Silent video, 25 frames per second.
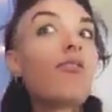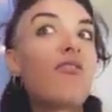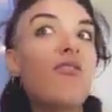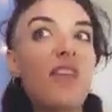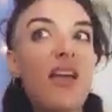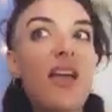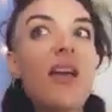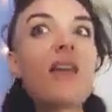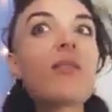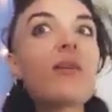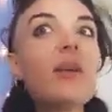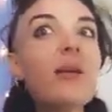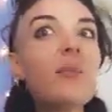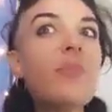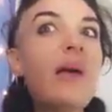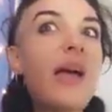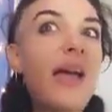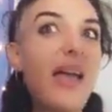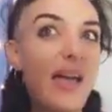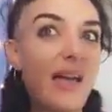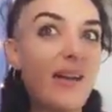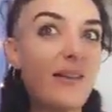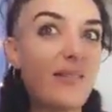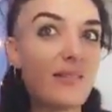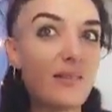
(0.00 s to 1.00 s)
very
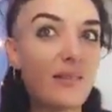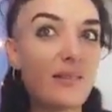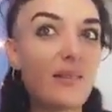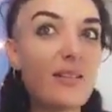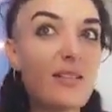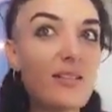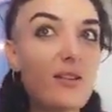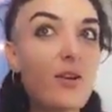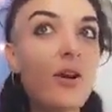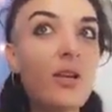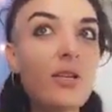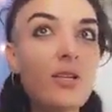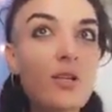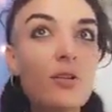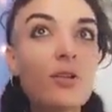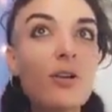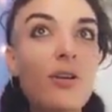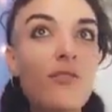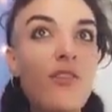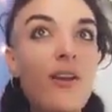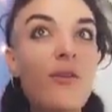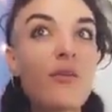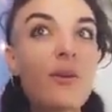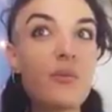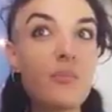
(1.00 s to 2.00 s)
bad. It's going to
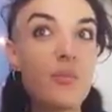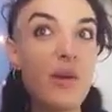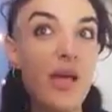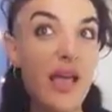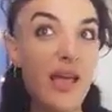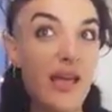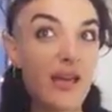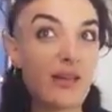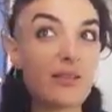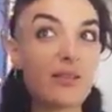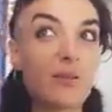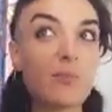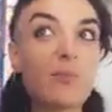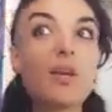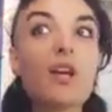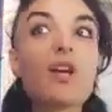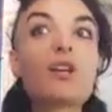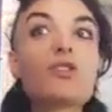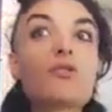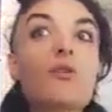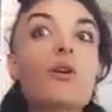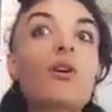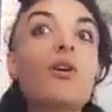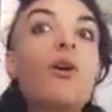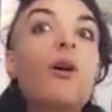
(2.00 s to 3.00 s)
look very bad
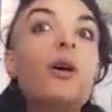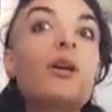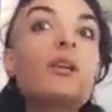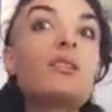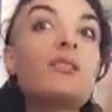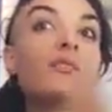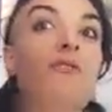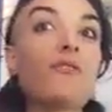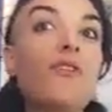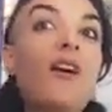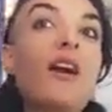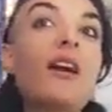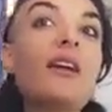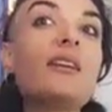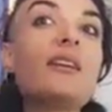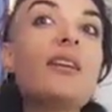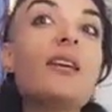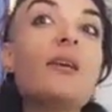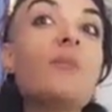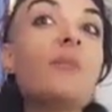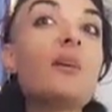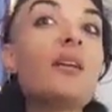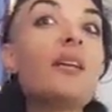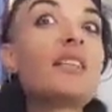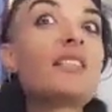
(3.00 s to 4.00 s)
because you're going to find
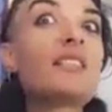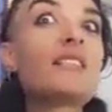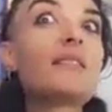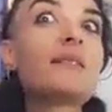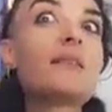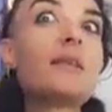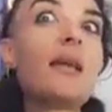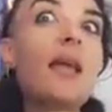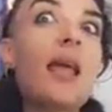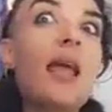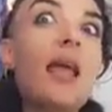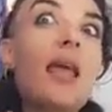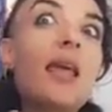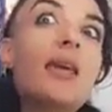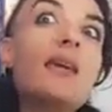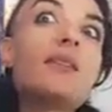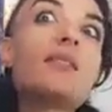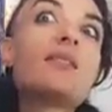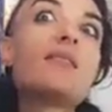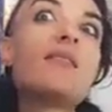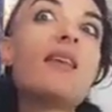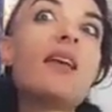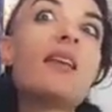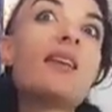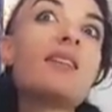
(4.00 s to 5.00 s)
him in a
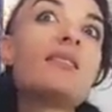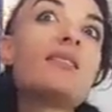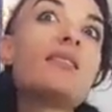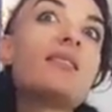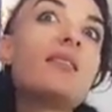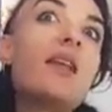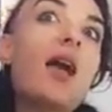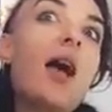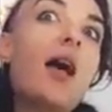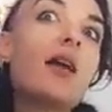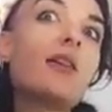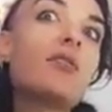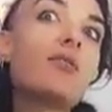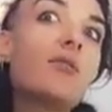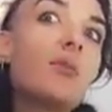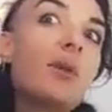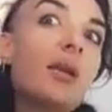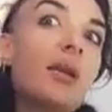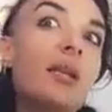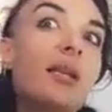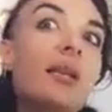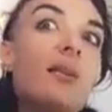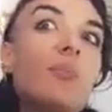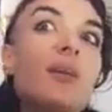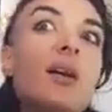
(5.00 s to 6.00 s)
state that it's not
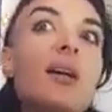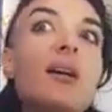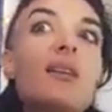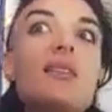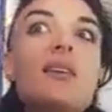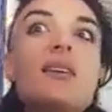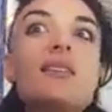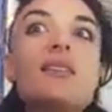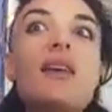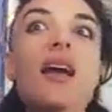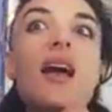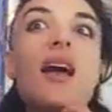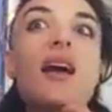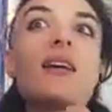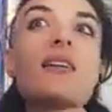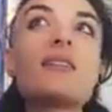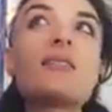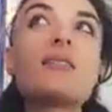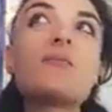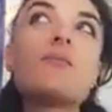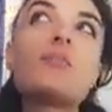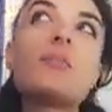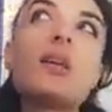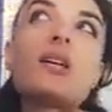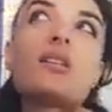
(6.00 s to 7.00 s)
really because he
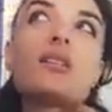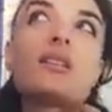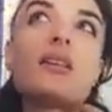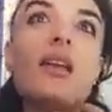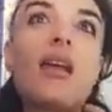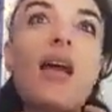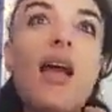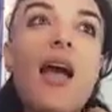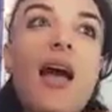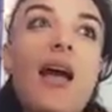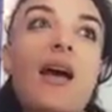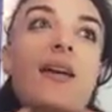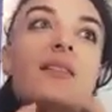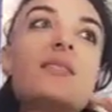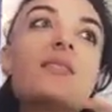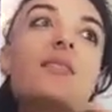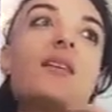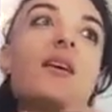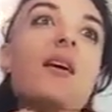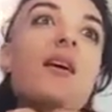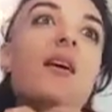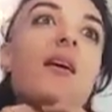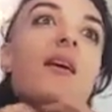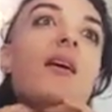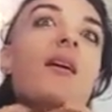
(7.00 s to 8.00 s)
has because he has
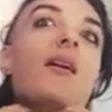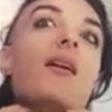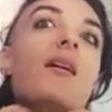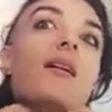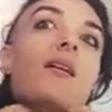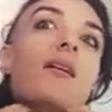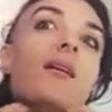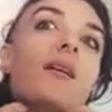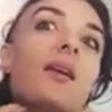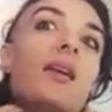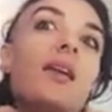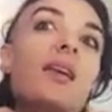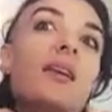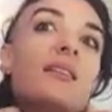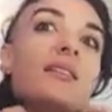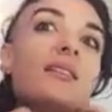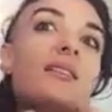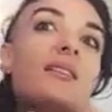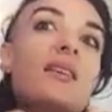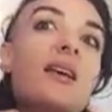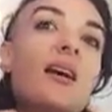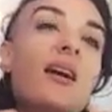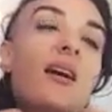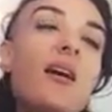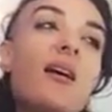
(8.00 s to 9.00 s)

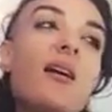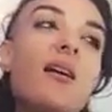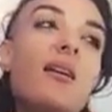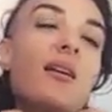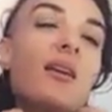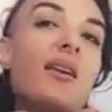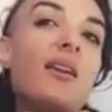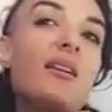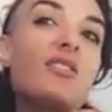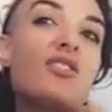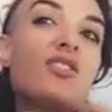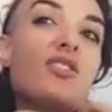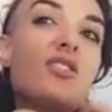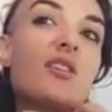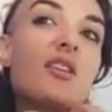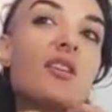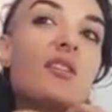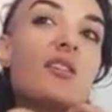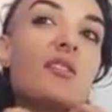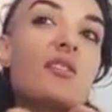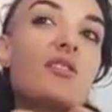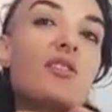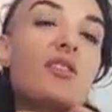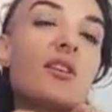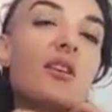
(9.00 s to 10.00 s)
his uh, his
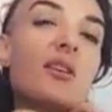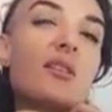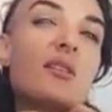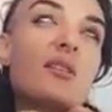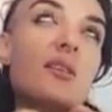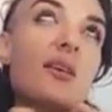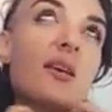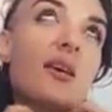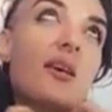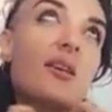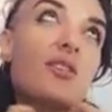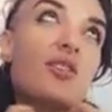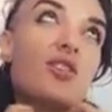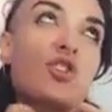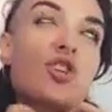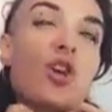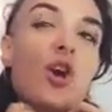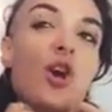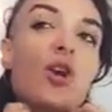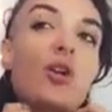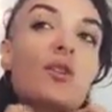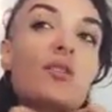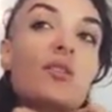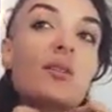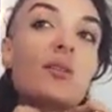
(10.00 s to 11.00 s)
his, his uh,
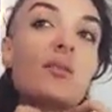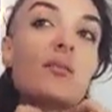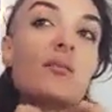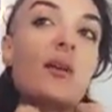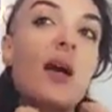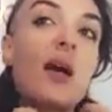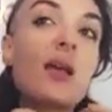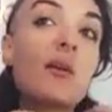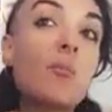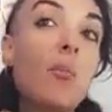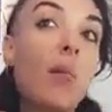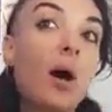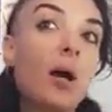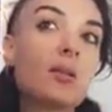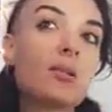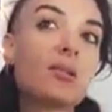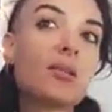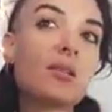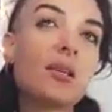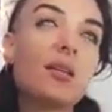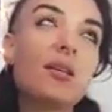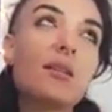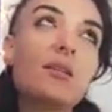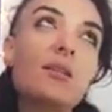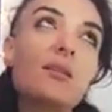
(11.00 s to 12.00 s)
shirt
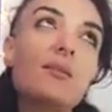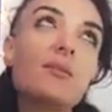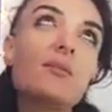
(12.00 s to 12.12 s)
unbuttoned